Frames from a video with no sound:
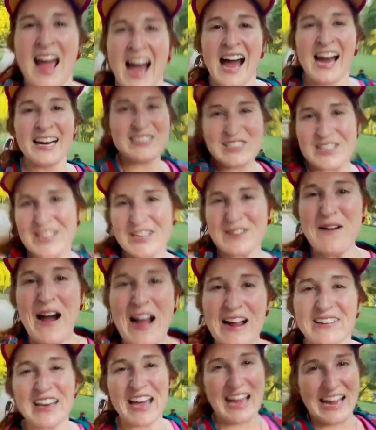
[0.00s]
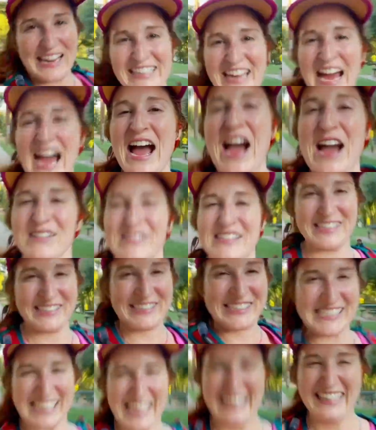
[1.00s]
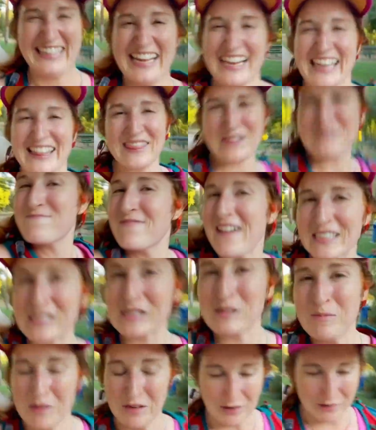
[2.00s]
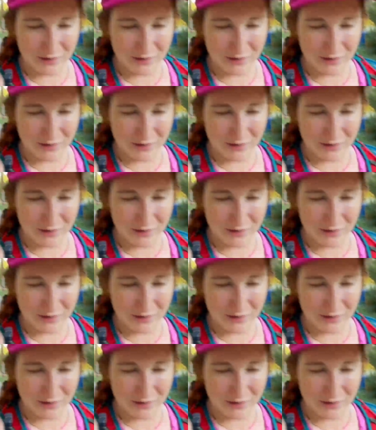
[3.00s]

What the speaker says: I just hit mile 8. I'm seriously in like the best mood.